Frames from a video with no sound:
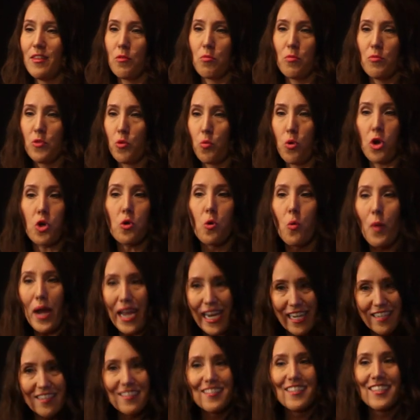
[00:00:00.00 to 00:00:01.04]
the, the work will
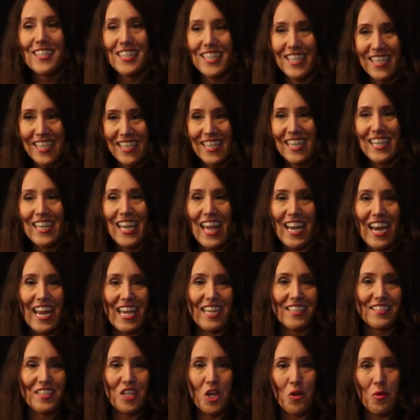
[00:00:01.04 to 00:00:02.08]
wait. And I
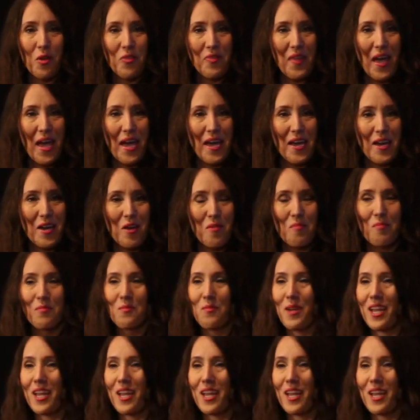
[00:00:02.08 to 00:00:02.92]
had dinner with them.